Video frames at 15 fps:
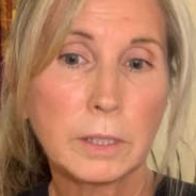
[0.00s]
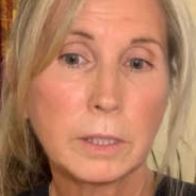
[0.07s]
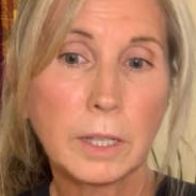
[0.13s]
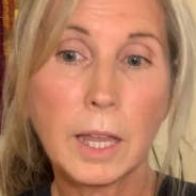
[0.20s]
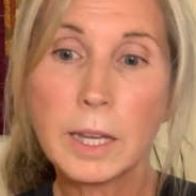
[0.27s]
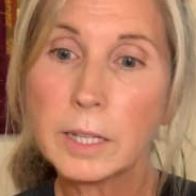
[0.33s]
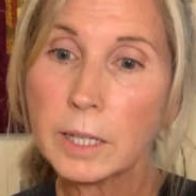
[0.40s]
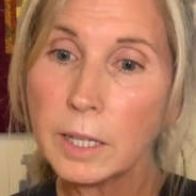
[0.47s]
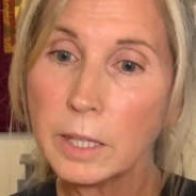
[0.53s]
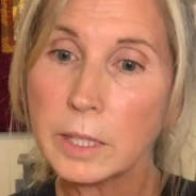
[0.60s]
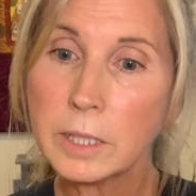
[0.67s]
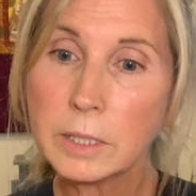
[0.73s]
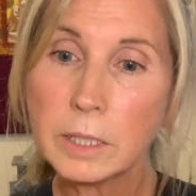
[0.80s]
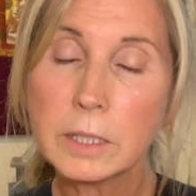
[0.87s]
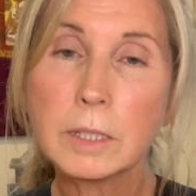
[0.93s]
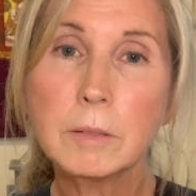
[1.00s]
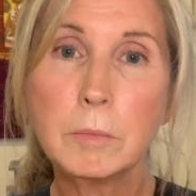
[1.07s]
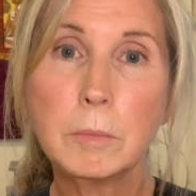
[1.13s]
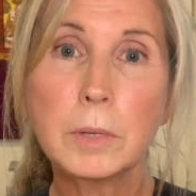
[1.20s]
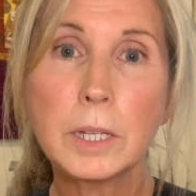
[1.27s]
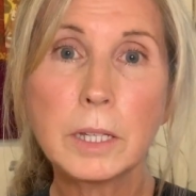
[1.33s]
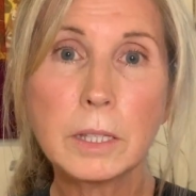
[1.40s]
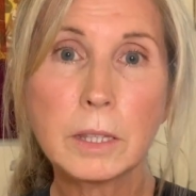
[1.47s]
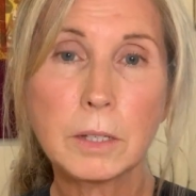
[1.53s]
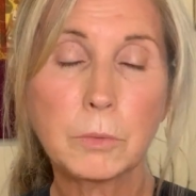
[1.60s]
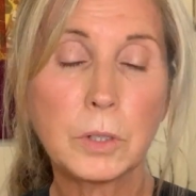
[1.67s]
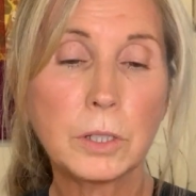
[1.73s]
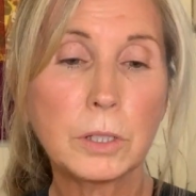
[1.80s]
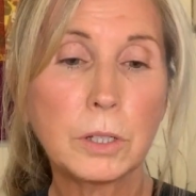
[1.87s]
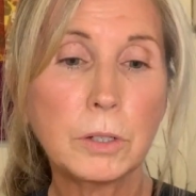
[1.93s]
And again, that doesn't mean that
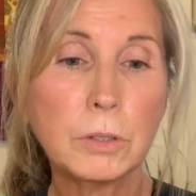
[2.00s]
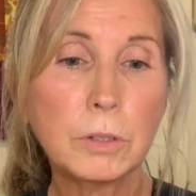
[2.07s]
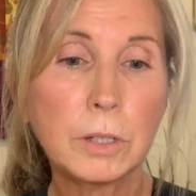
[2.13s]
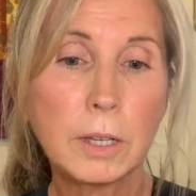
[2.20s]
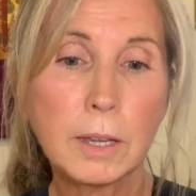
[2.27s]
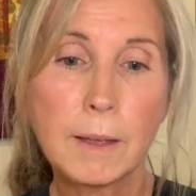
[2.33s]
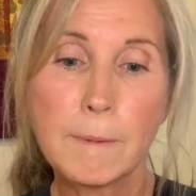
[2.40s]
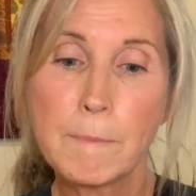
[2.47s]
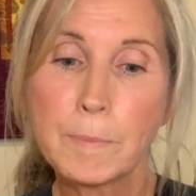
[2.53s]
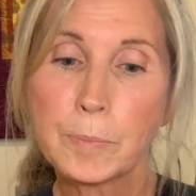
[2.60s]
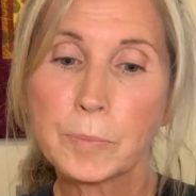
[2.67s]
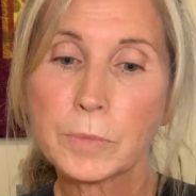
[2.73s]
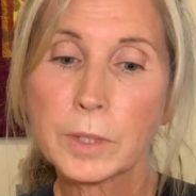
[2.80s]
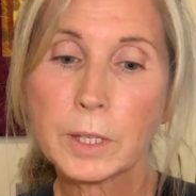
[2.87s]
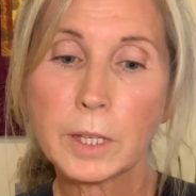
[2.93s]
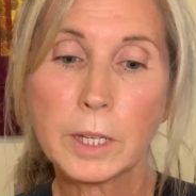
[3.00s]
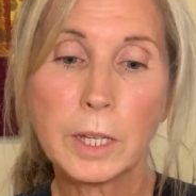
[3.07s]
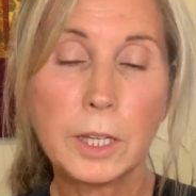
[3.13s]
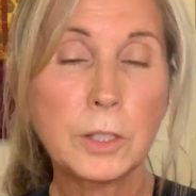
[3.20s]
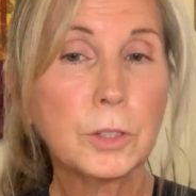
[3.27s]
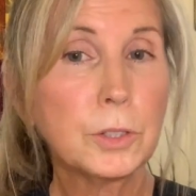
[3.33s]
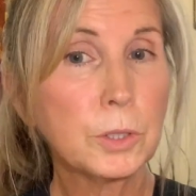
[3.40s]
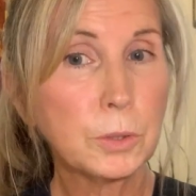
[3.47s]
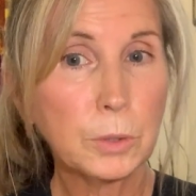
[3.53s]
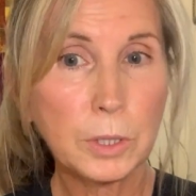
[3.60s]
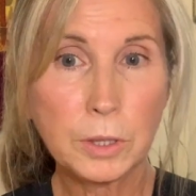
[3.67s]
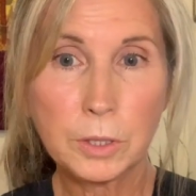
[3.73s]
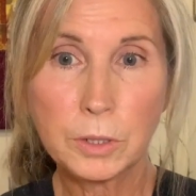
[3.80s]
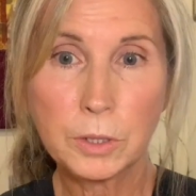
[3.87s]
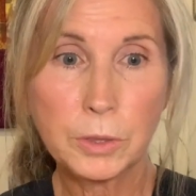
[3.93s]
we don't enjoy
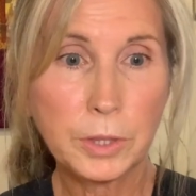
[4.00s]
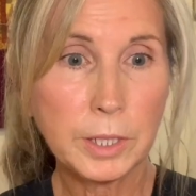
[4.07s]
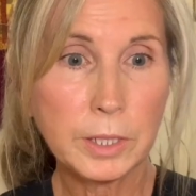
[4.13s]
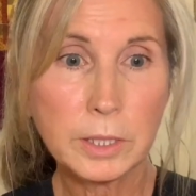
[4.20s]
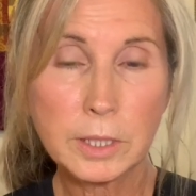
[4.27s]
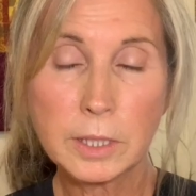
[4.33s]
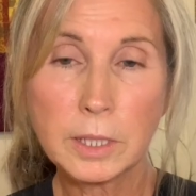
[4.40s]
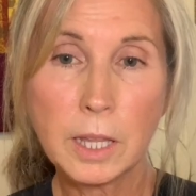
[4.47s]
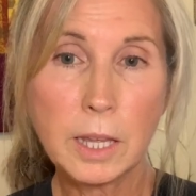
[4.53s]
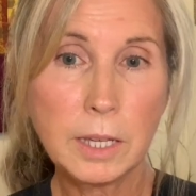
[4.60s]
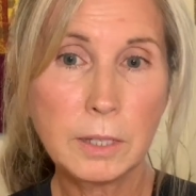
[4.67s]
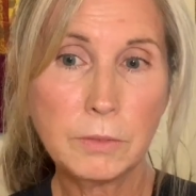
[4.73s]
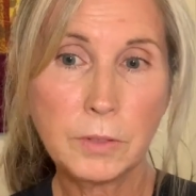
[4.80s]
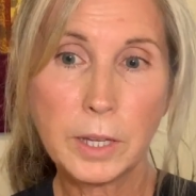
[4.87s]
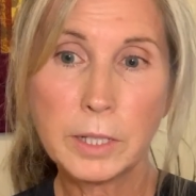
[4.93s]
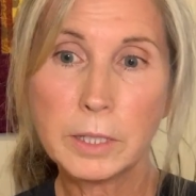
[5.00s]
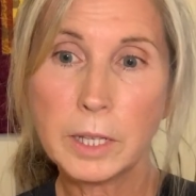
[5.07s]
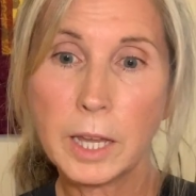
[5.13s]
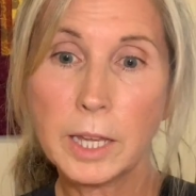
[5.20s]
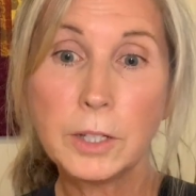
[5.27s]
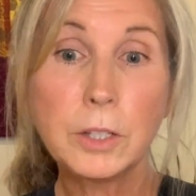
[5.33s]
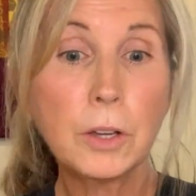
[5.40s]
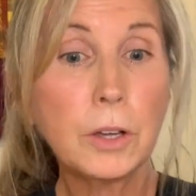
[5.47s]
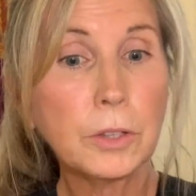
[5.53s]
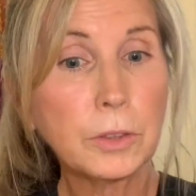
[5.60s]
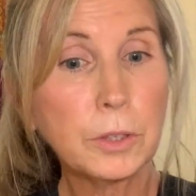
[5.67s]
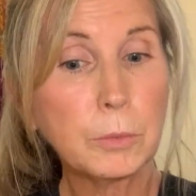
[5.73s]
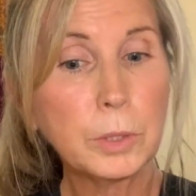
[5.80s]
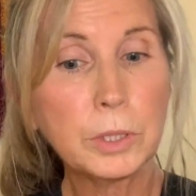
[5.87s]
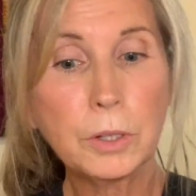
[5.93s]
the good things in life, and not that
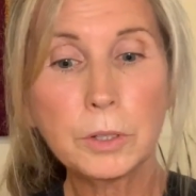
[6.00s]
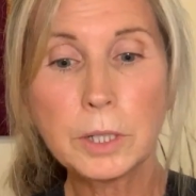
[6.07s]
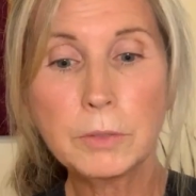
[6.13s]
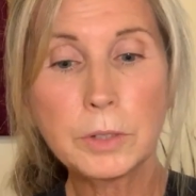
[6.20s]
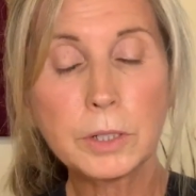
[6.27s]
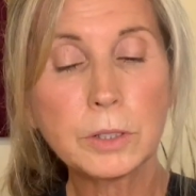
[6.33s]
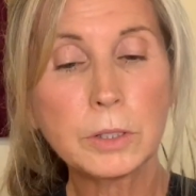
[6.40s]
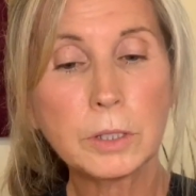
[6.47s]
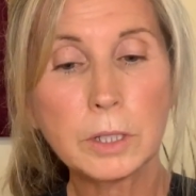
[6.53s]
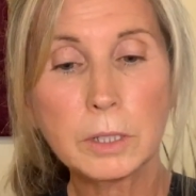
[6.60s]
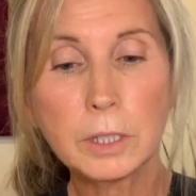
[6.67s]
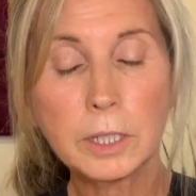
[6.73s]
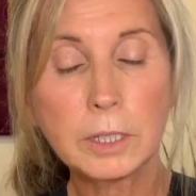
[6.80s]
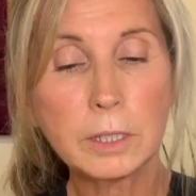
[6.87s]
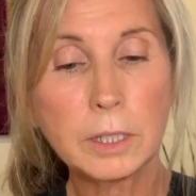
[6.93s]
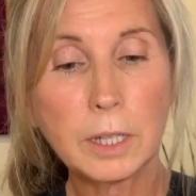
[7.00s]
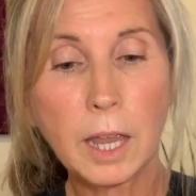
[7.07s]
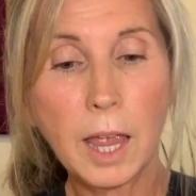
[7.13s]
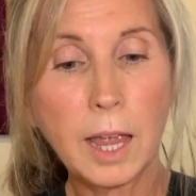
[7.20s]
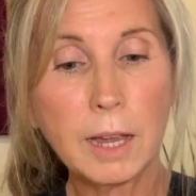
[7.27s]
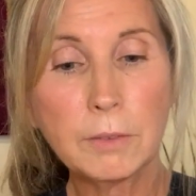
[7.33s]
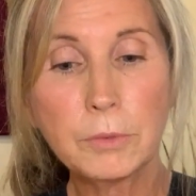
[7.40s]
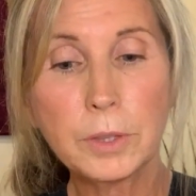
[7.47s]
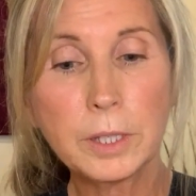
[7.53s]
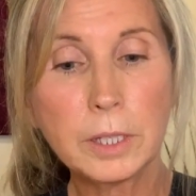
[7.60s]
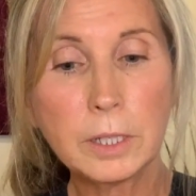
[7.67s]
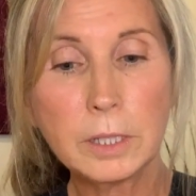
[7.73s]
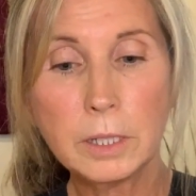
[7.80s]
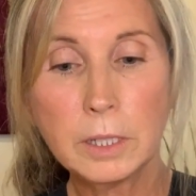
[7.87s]
we don't even have the